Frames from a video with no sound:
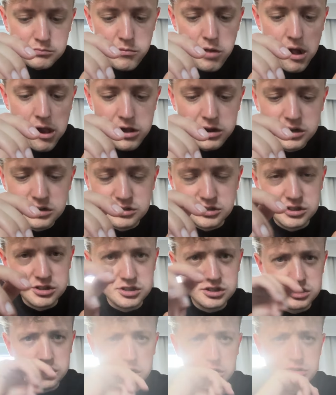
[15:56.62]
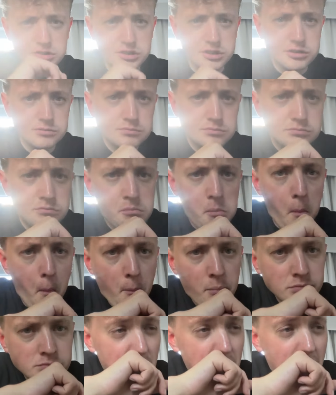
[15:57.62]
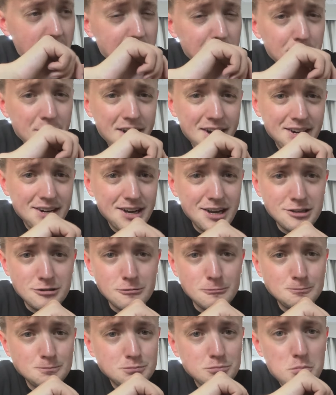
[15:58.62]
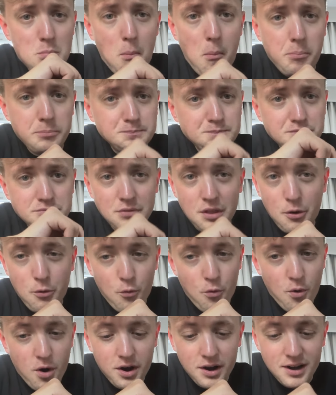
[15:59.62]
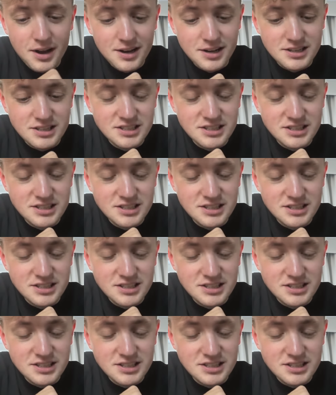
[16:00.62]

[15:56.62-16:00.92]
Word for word: I think it's just salsa. I didn't recognize what kind of